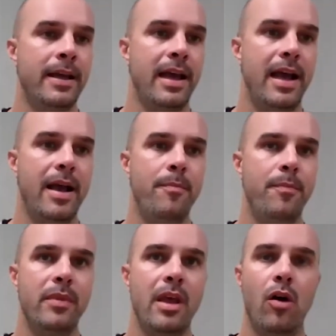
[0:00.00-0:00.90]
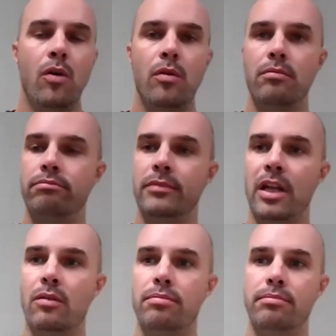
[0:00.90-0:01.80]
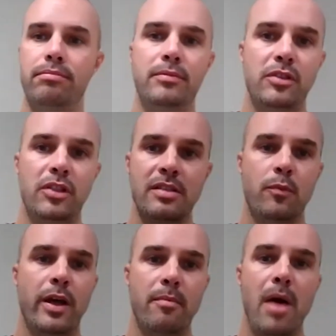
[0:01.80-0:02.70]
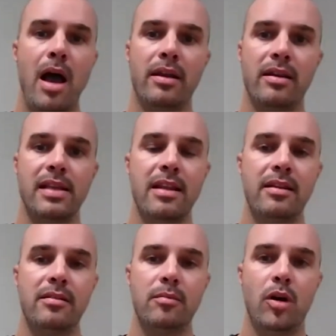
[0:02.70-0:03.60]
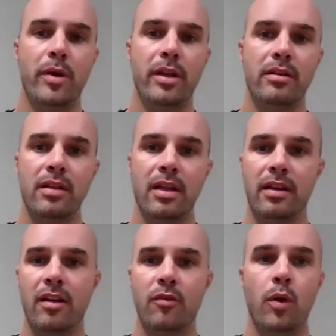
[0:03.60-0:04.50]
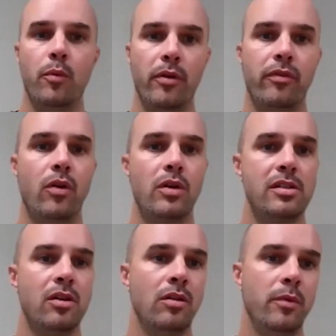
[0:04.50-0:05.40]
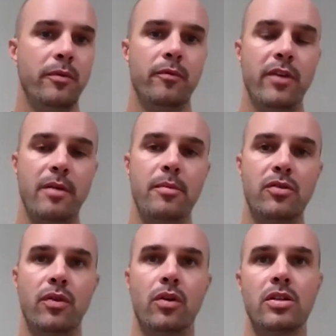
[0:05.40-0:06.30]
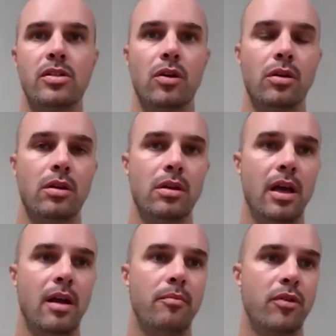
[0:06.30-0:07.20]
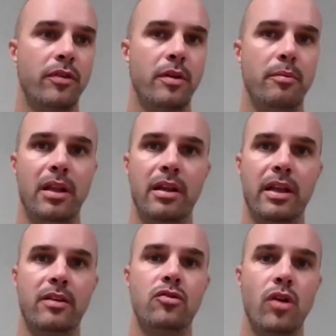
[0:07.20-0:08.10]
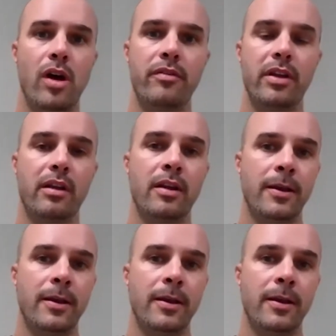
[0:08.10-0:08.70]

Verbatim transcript: Um, now, you know, just where the market is at at the moment, and kind of what we're focused on. We're very much focused on um, profitability and driving